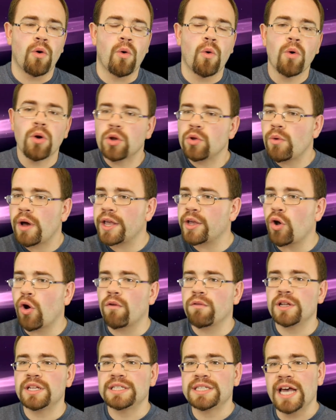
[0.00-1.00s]
Or do I go
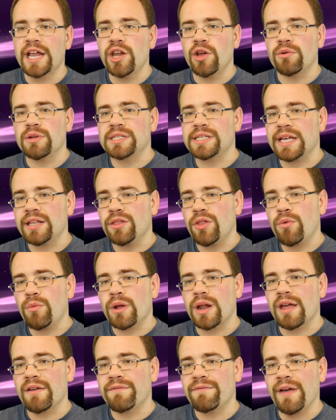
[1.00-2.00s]
over to Nintendo and say, look
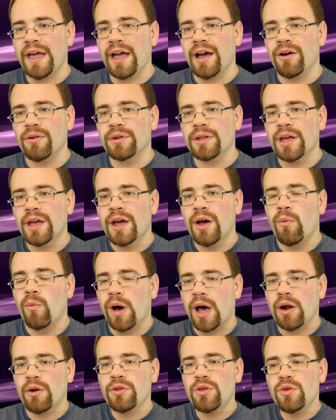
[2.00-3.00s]
what I found,
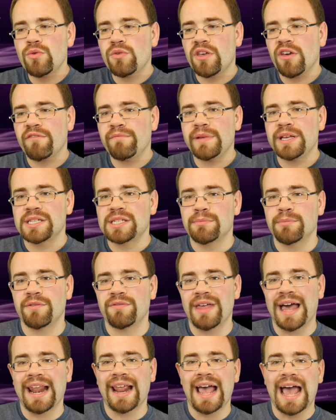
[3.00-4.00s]
why don't you give me some
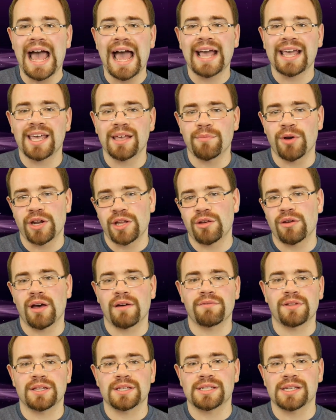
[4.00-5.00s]
of that hacking money you
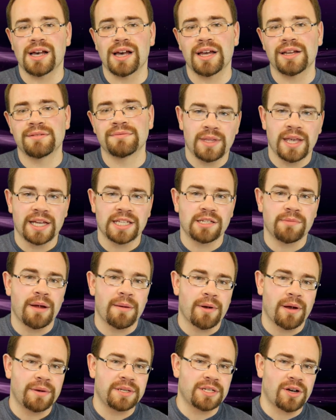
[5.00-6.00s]
have to the side? Yes, you
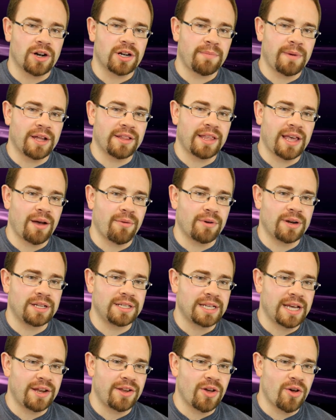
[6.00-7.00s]
remember how we talked about that, where
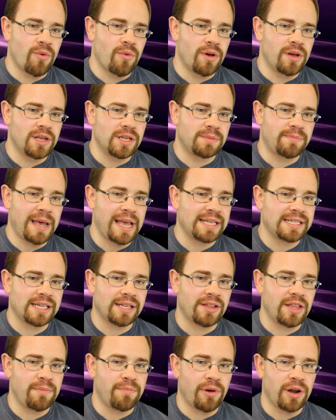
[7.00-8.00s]
Nintendo was
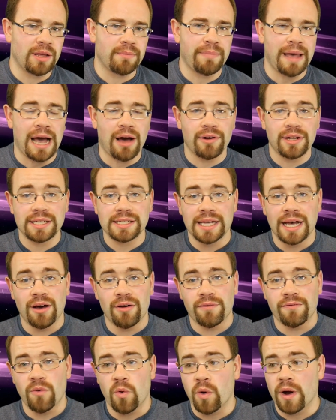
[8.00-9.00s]
basically putting bounties
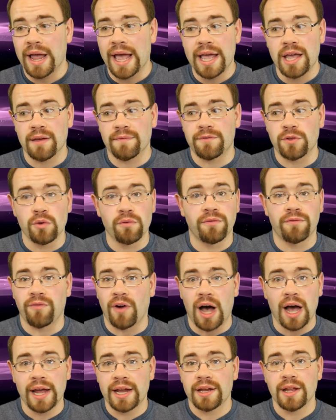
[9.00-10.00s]
out for, hey, if you
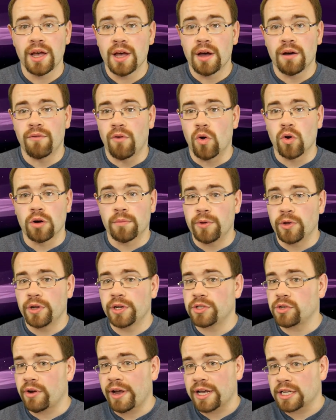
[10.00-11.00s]
find
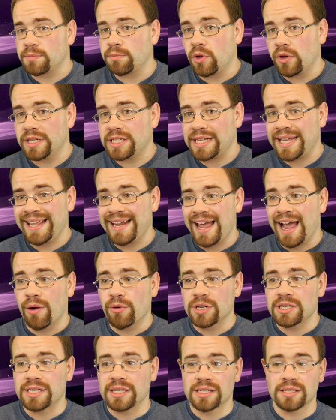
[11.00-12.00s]
vulnerabilities or exploits in
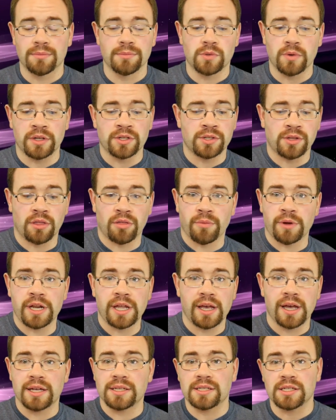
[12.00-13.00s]
our systems, whether it's the three
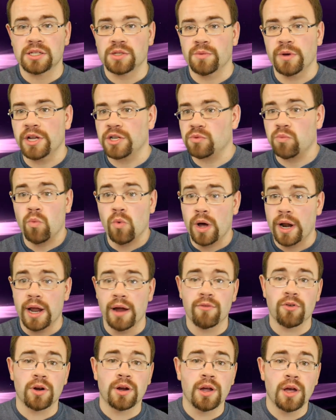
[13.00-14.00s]
D S, the Switch,
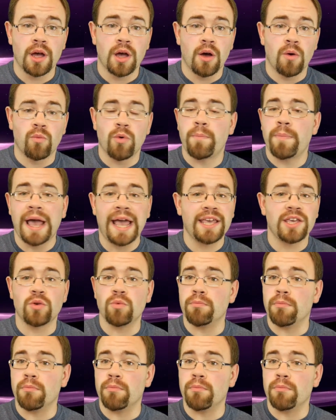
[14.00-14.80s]
whatever, we'll pay you